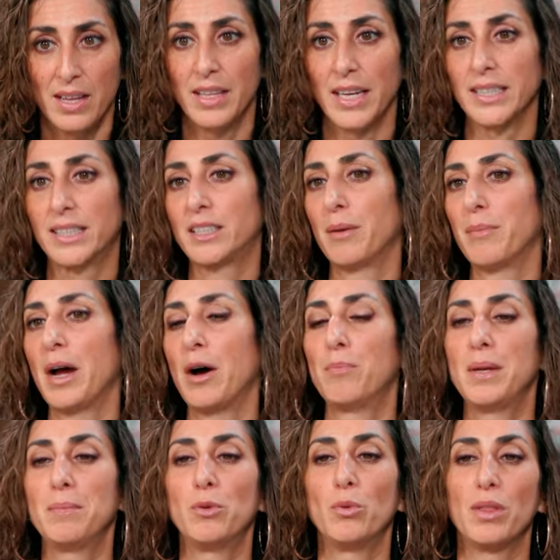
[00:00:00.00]
that somehow
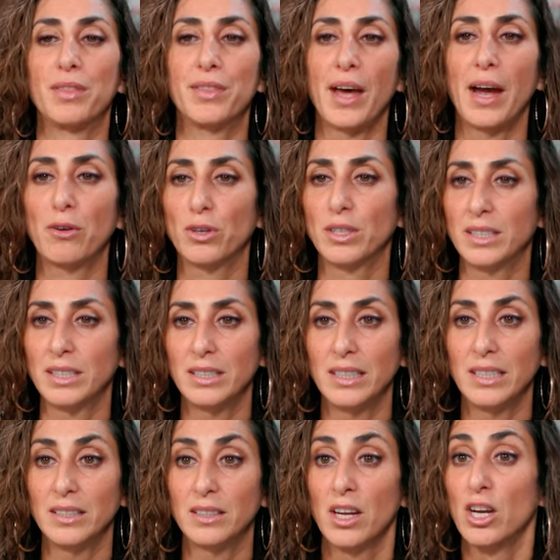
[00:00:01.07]
people with thyroid
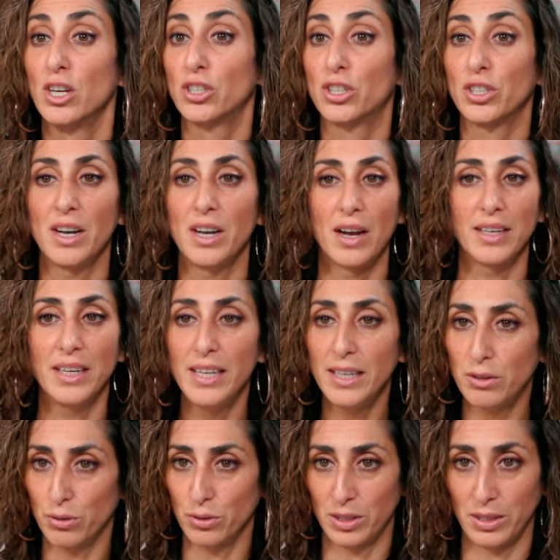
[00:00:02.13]
disease should not
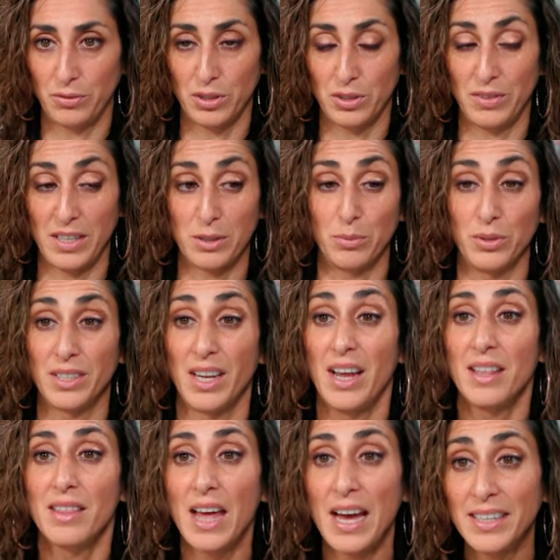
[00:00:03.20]
eat cruciferous vegetables.
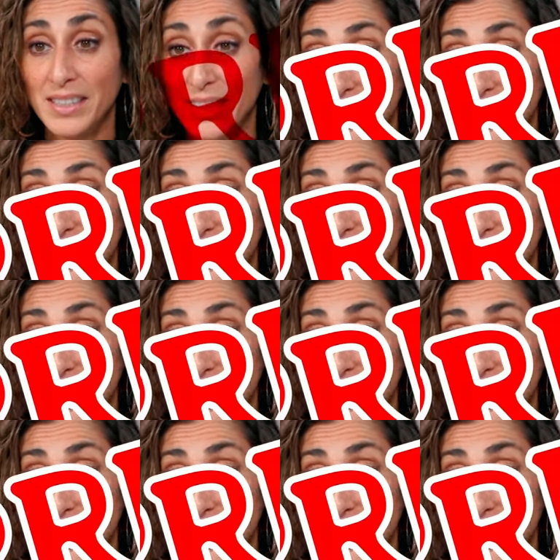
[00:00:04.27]
That is